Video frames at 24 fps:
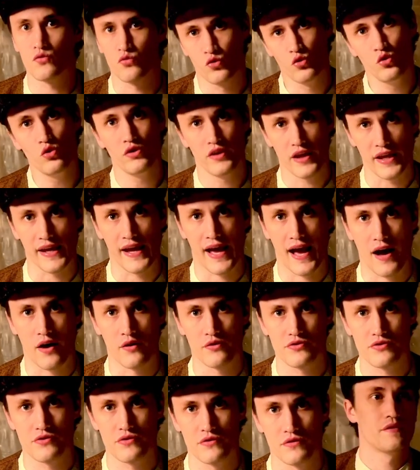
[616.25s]
ruling
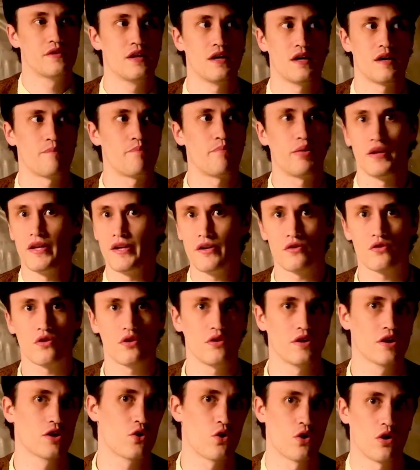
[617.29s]
house. The
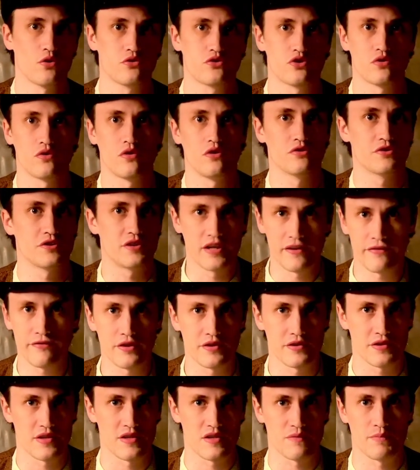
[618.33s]
political and cultural
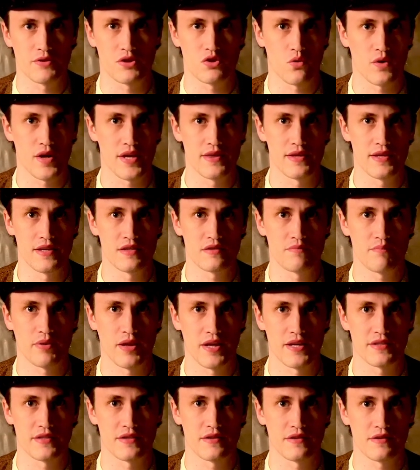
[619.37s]
differences between these
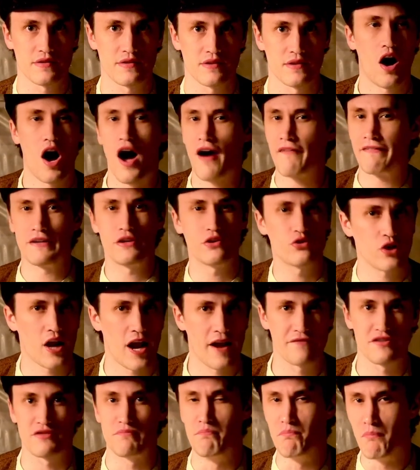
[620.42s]
places often
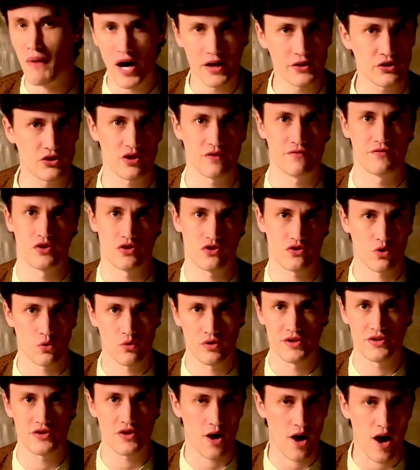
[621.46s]
drives much of the
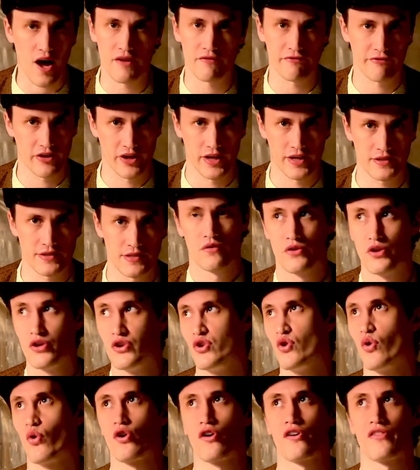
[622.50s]
story's conflict. The
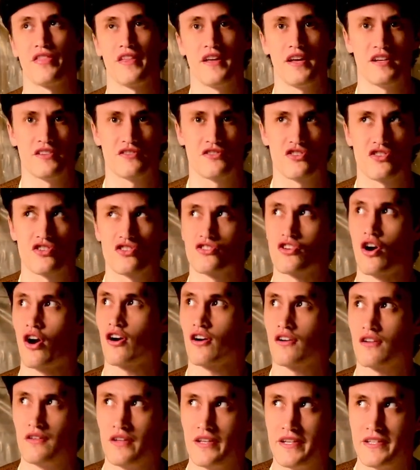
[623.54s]
North is starkly